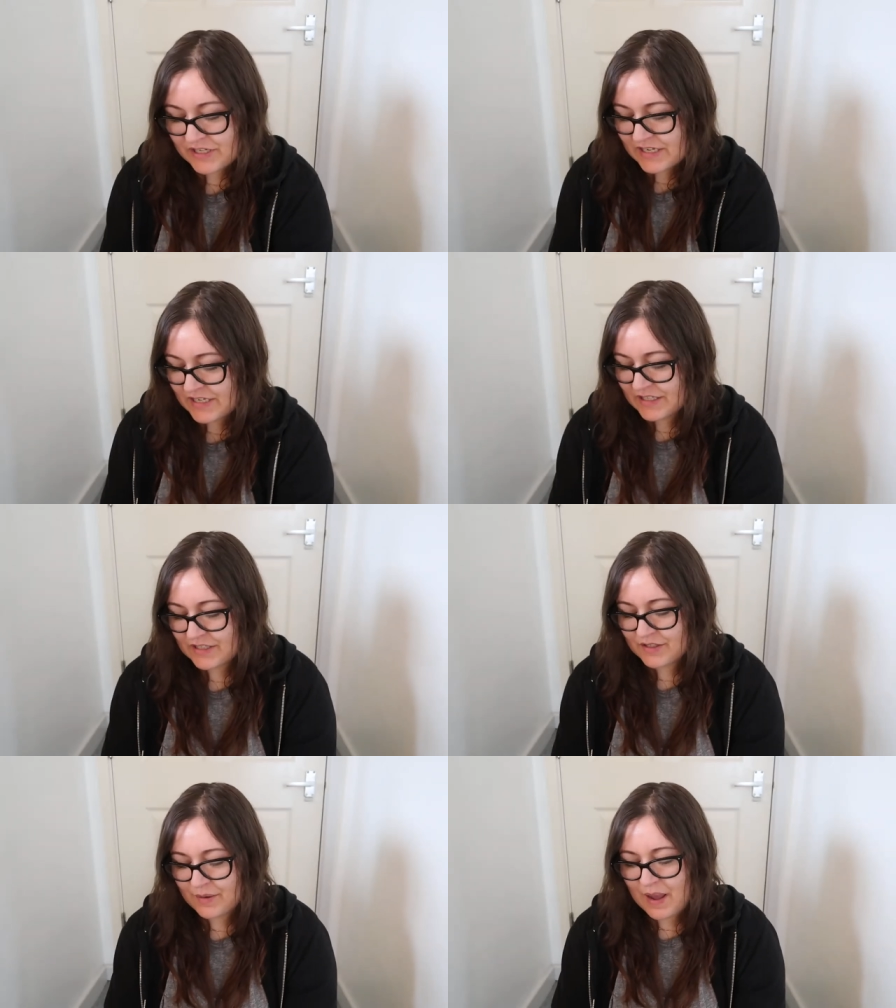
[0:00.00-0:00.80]
teas.
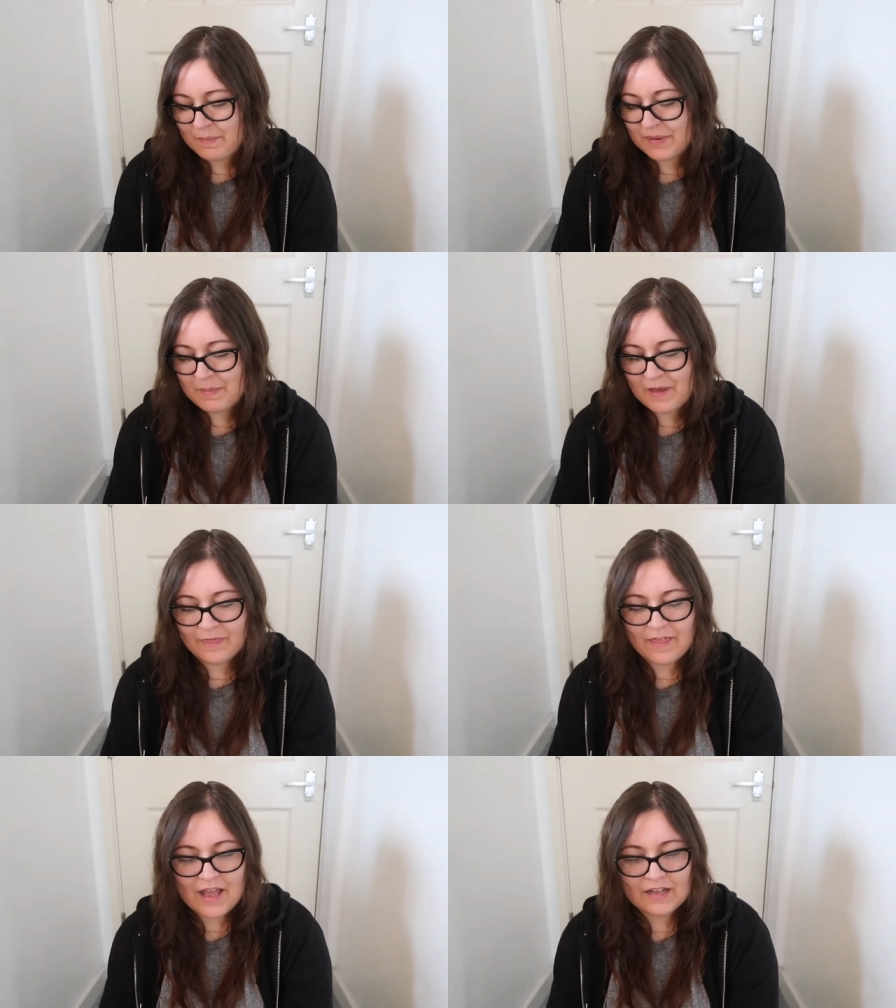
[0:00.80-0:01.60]
So happy
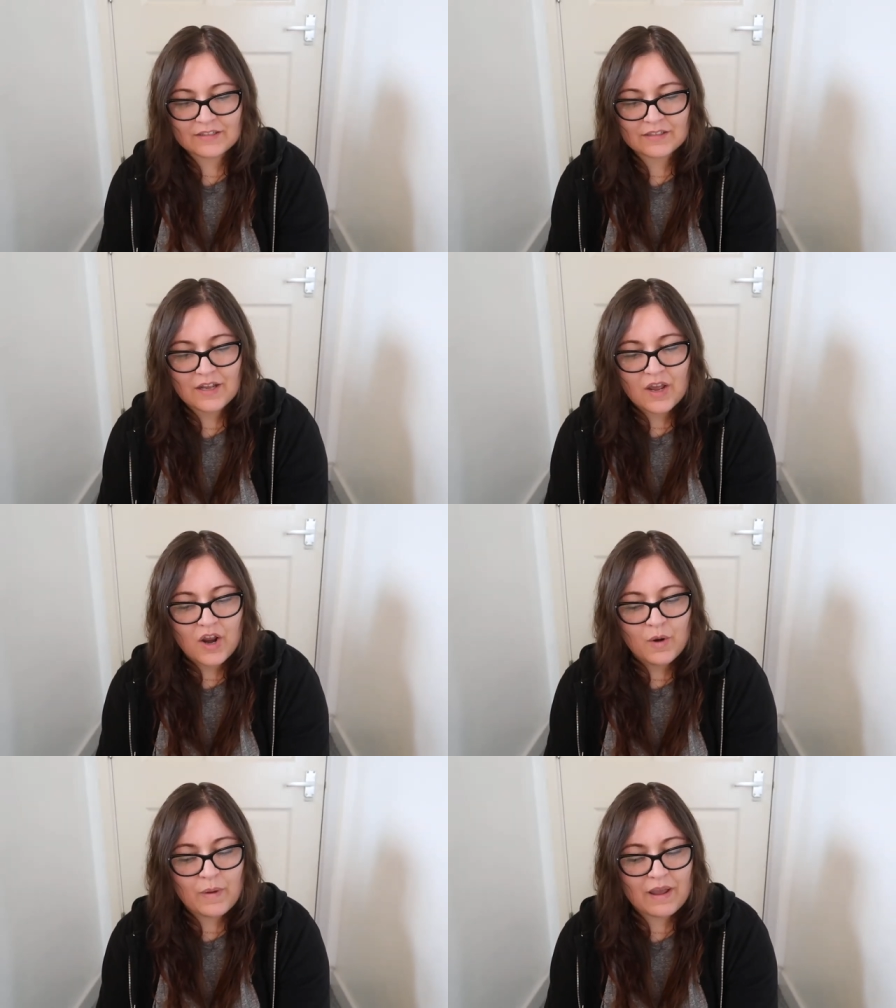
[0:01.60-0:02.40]
about that.
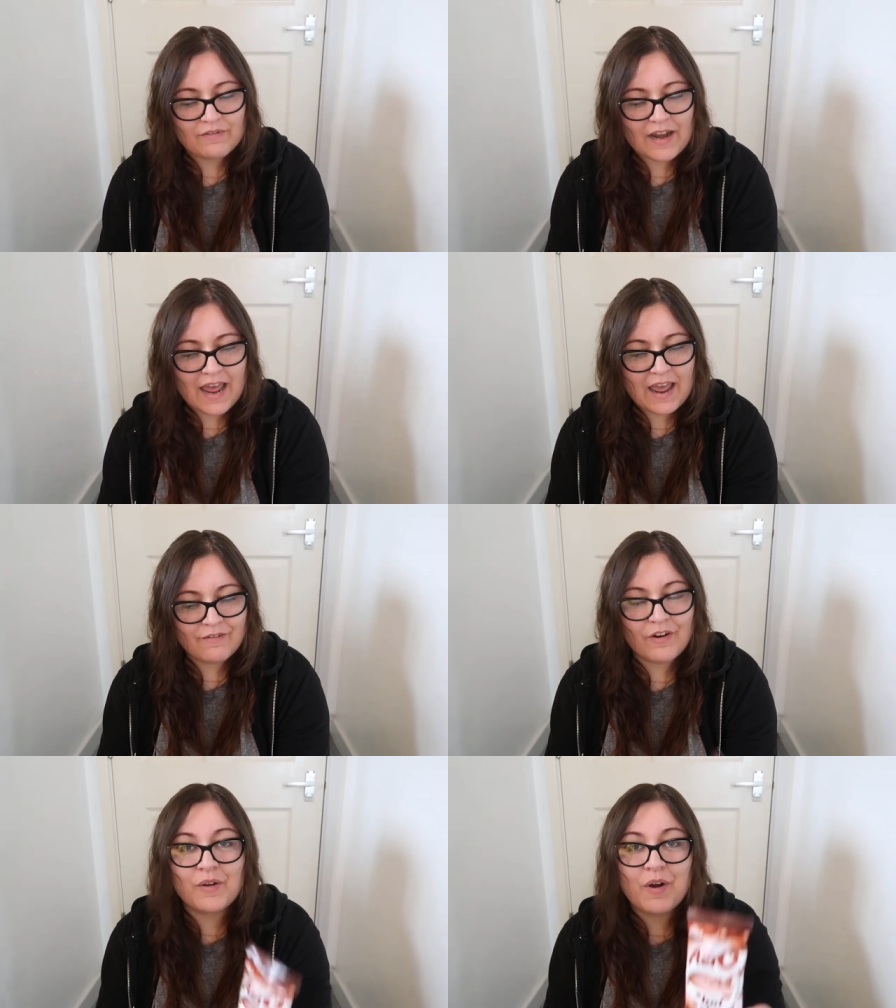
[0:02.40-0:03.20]
We have an
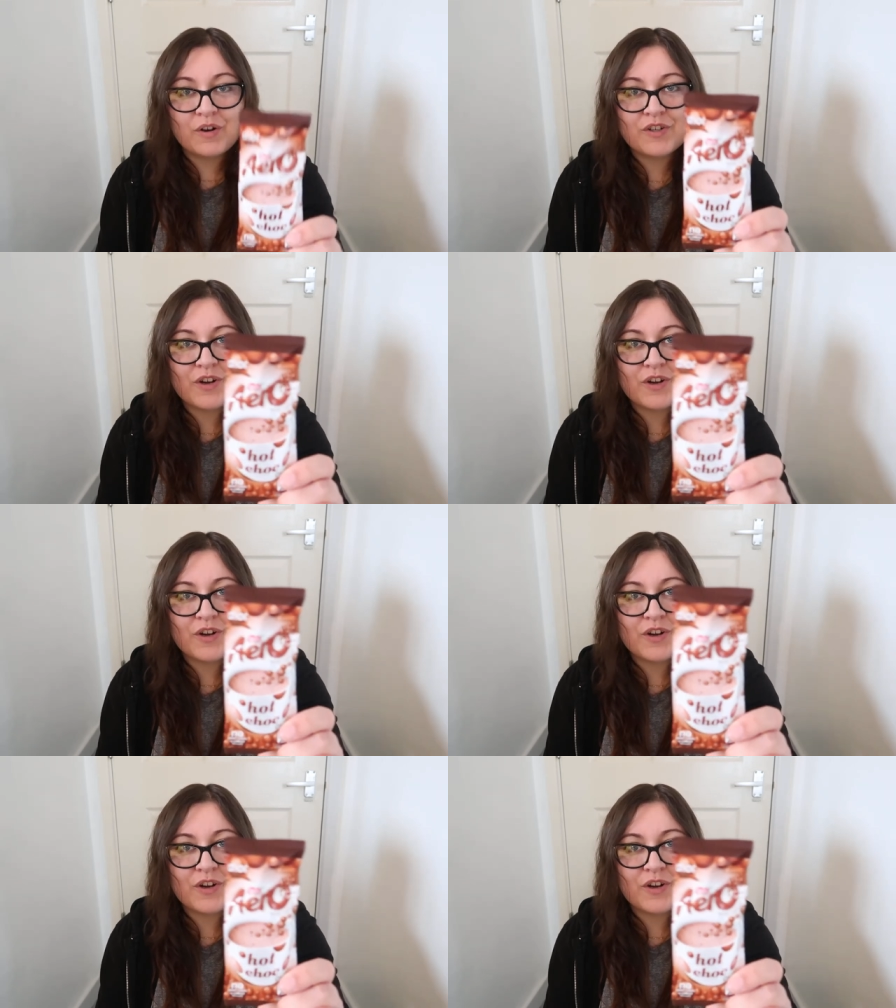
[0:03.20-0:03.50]
Aero hot